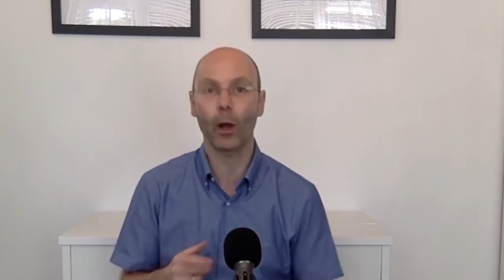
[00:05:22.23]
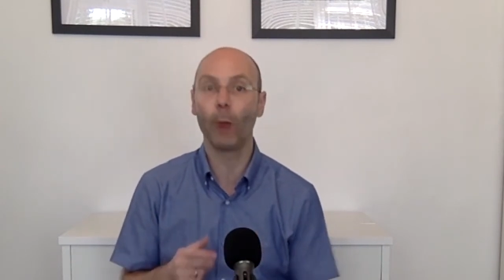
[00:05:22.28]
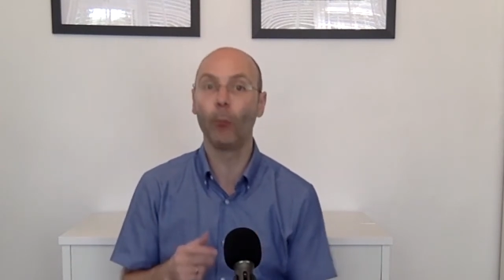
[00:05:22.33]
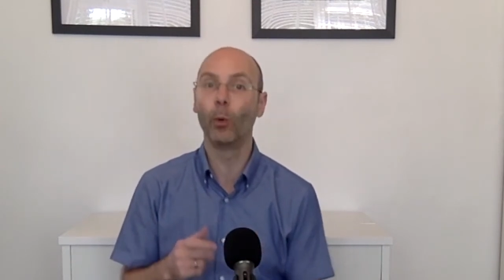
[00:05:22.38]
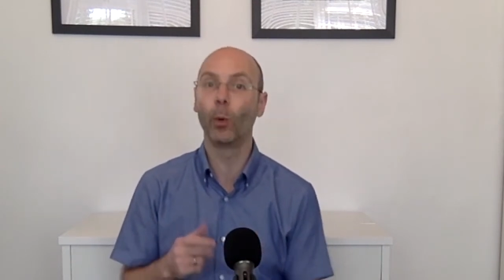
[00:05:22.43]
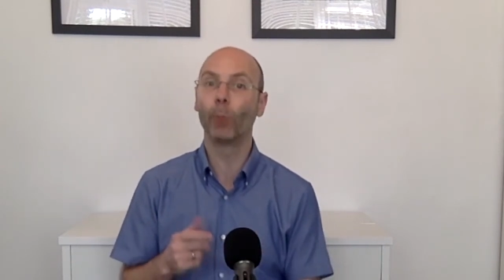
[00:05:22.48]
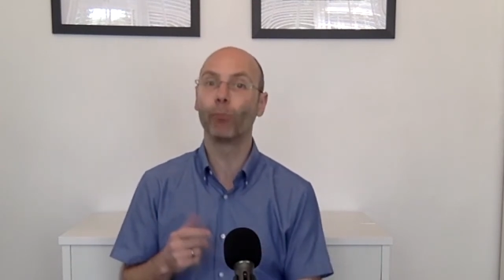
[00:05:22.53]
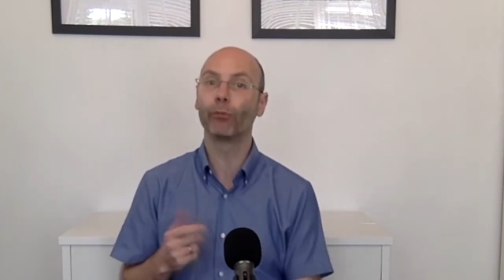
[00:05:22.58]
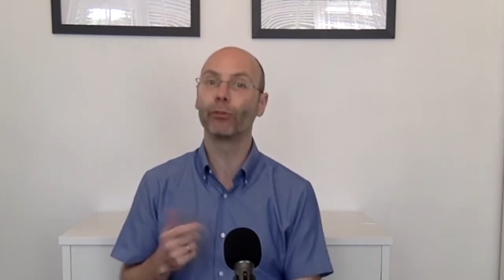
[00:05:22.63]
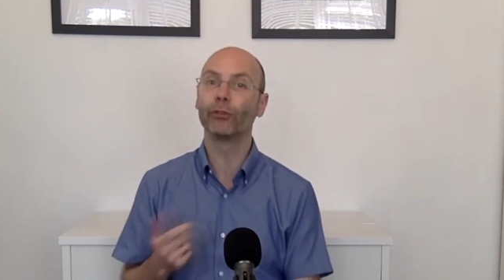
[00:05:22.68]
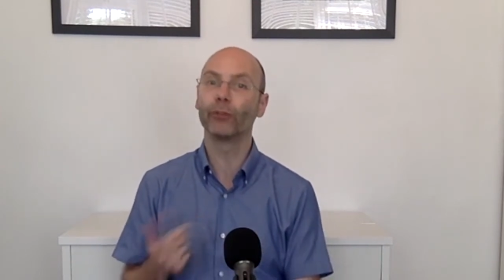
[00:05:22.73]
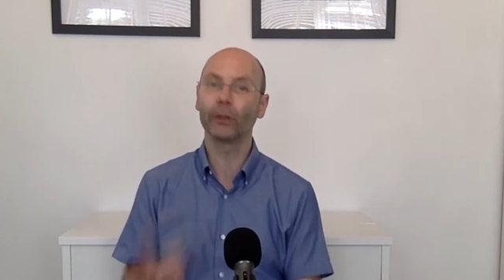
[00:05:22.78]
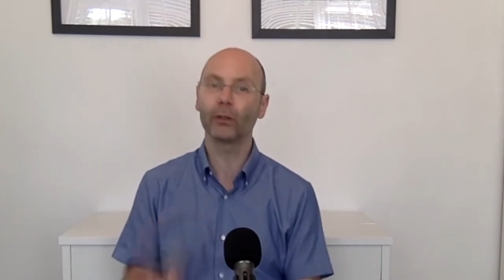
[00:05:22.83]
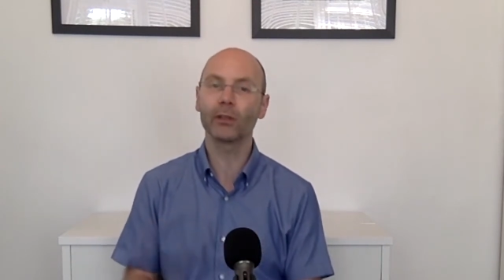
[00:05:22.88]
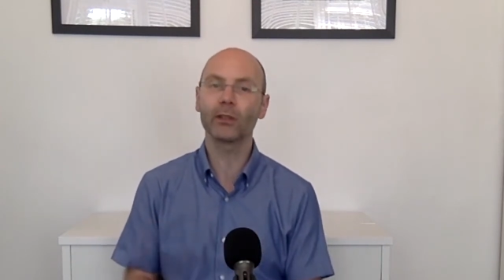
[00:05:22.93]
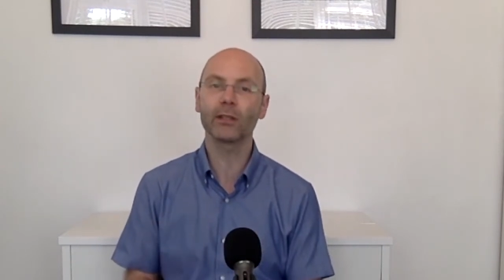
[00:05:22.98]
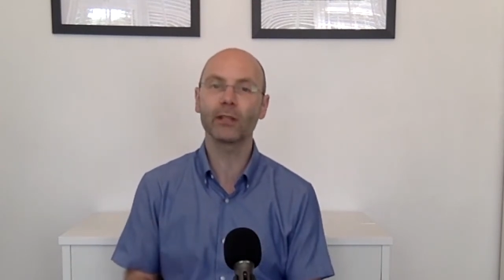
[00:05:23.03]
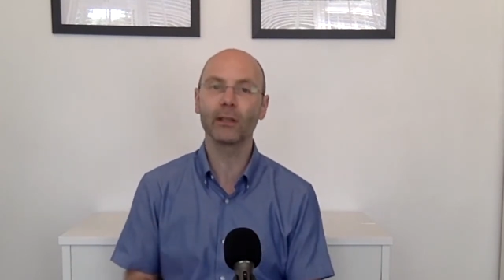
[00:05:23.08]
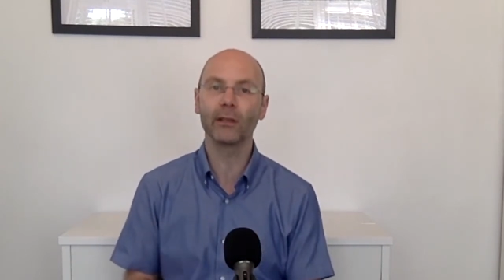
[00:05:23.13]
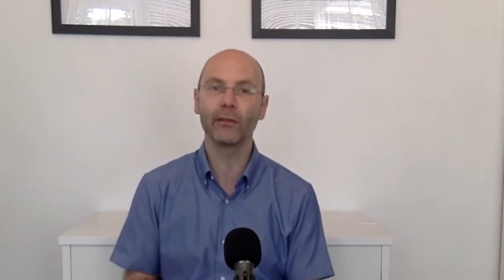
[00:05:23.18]
are more
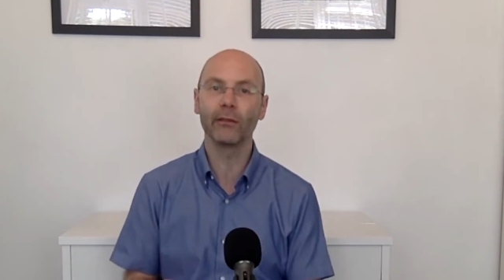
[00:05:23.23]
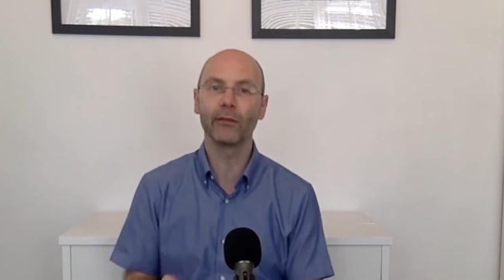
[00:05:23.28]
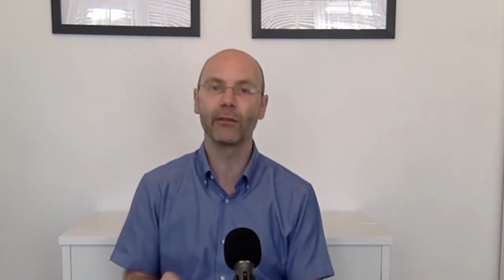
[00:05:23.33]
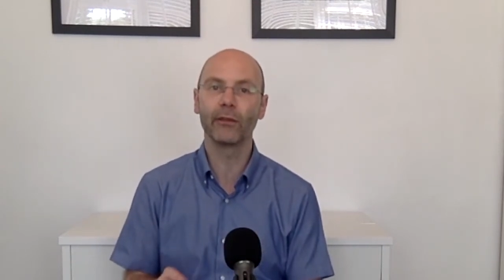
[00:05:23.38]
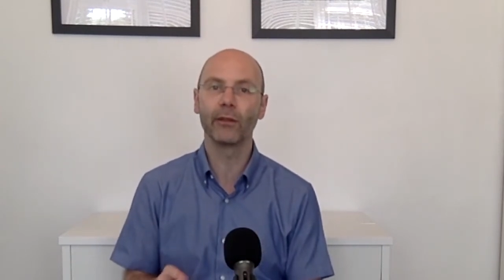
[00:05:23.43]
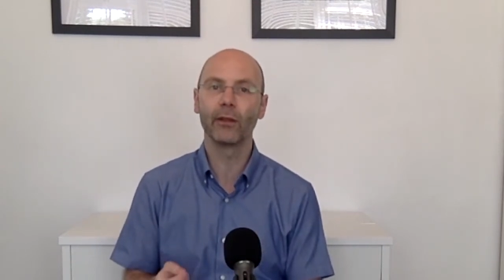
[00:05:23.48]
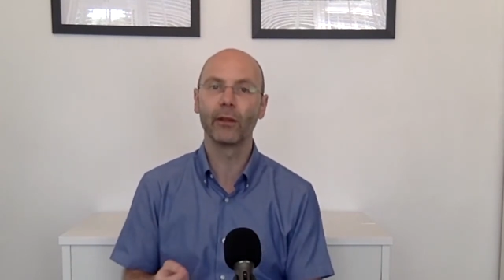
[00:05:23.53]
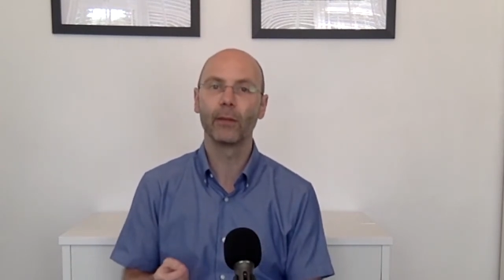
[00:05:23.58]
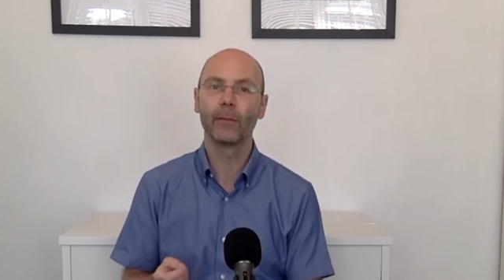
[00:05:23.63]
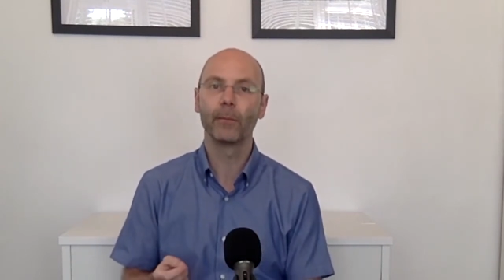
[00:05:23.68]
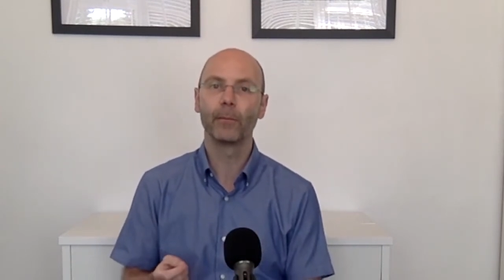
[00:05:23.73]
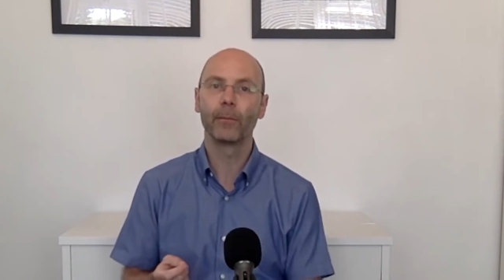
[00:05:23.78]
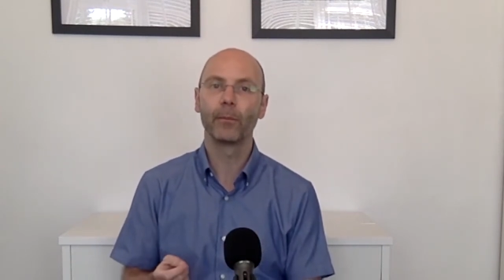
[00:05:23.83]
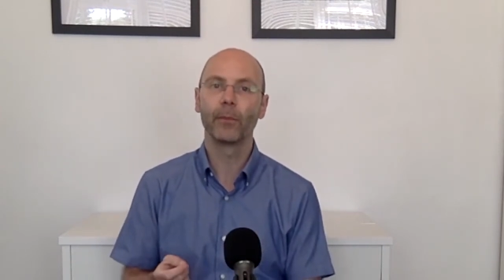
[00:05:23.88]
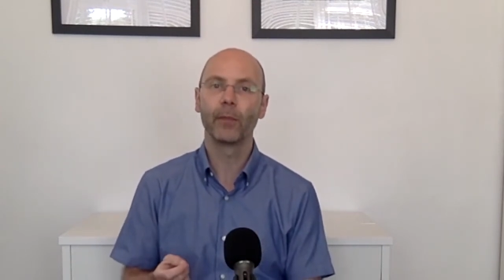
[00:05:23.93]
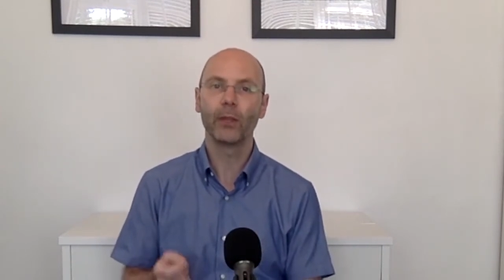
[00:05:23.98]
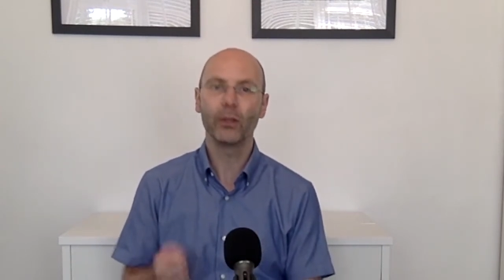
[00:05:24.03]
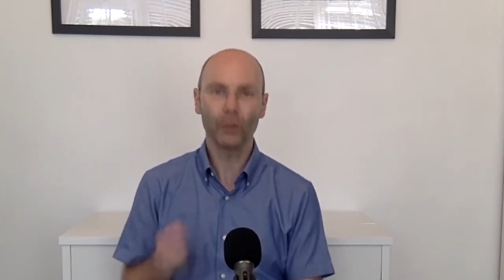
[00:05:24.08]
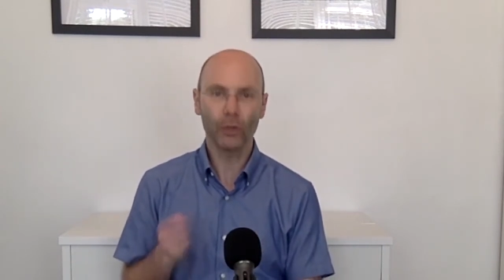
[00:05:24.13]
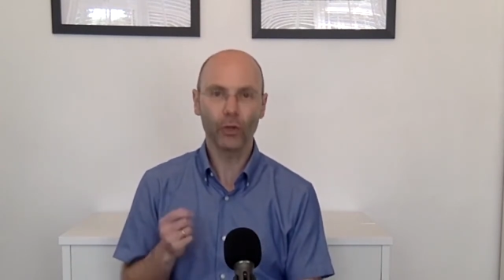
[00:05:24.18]
productive,
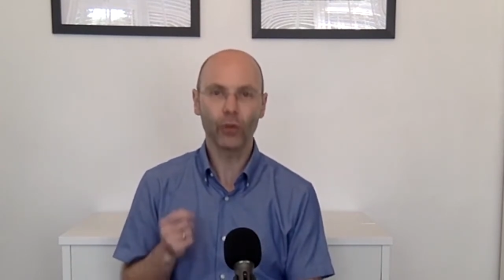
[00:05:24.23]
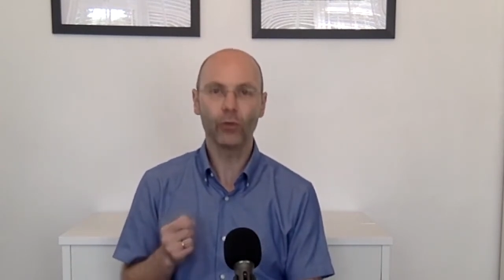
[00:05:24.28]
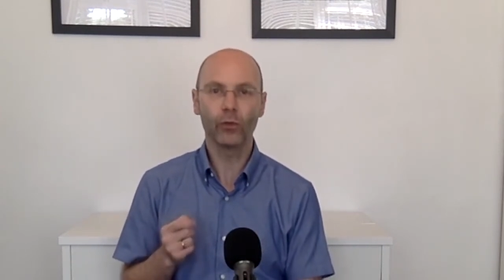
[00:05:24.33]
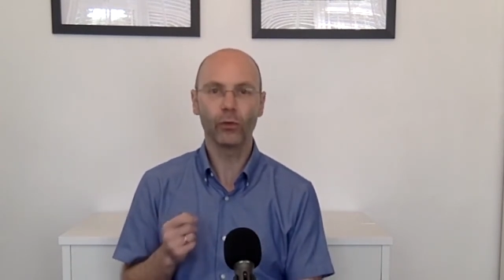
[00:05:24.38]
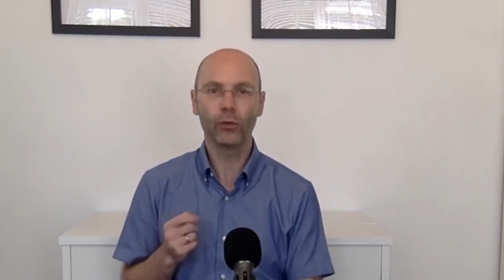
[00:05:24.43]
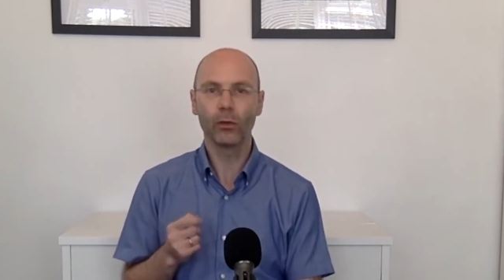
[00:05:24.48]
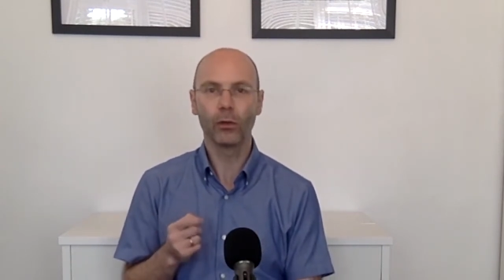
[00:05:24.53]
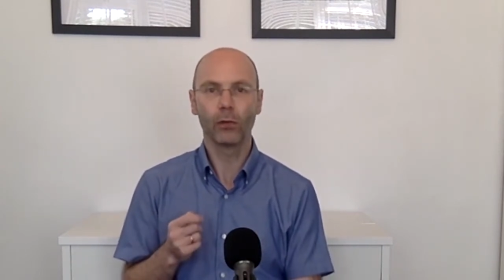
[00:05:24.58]
then you